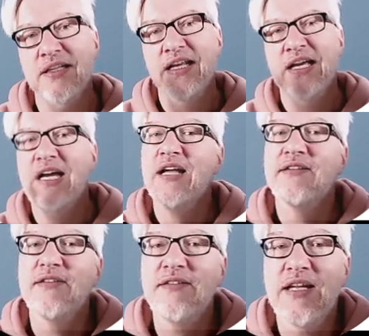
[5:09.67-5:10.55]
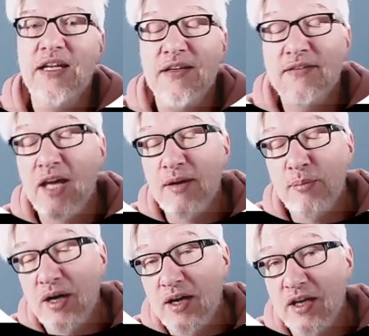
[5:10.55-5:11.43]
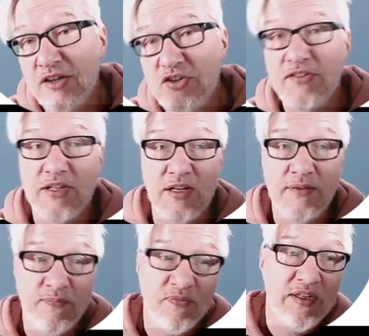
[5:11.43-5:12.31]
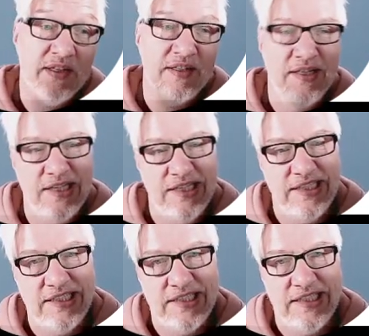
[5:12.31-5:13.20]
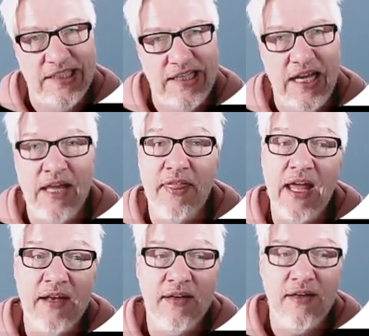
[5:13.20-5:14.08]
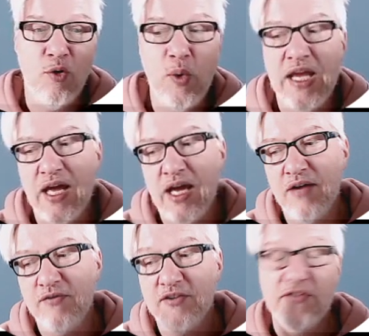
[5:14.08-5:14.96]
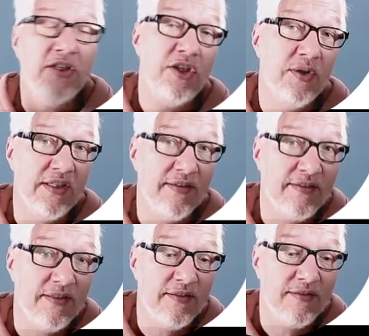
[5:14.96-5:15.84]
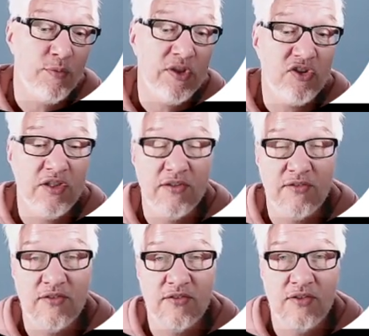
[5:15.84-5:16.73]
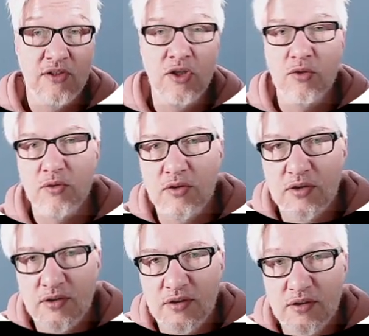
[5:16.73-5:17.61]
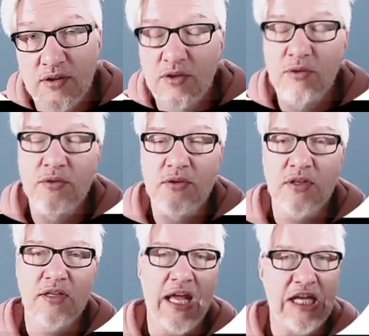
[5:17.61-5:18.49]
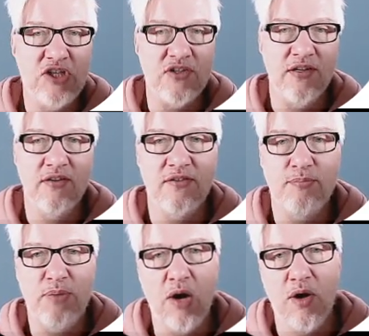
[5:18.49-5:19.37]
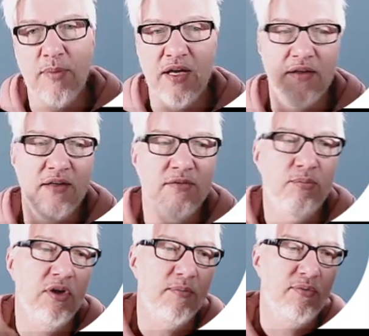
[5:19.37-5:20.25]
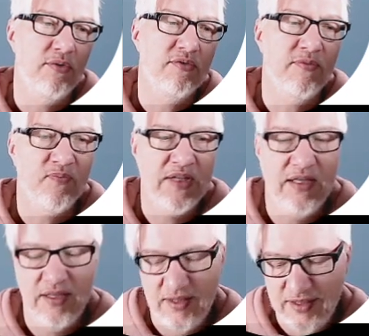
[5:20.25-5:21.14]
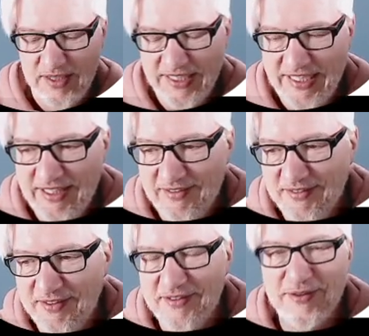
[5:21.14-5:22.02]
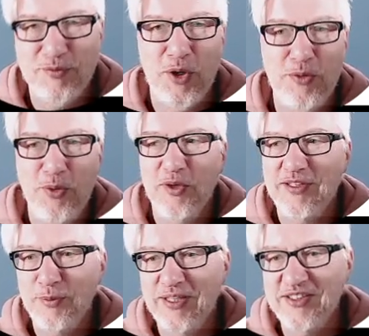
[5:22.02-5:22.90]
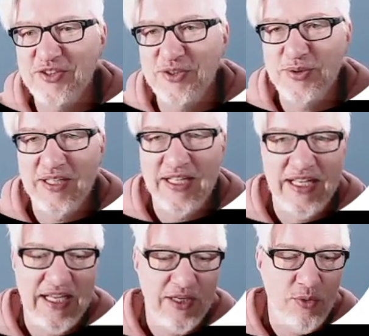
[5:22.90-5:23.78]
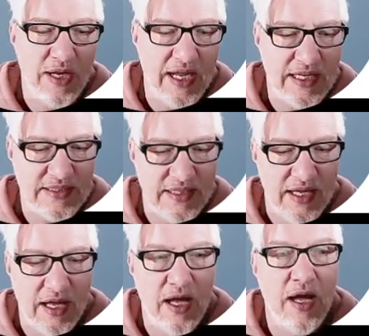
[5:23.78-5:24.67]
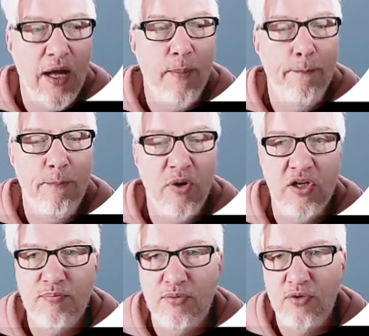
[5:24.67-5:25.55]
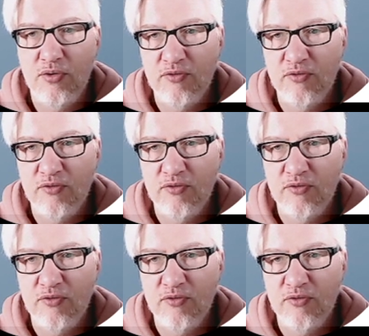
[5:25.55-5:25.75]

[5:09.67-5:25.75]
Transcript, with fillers: And the stealing is done by Jessica. And then we have a secure instance, which is Luke. Luke Cage is Power Man. He's bulletproof. And this is what we'll, do create a bulletproof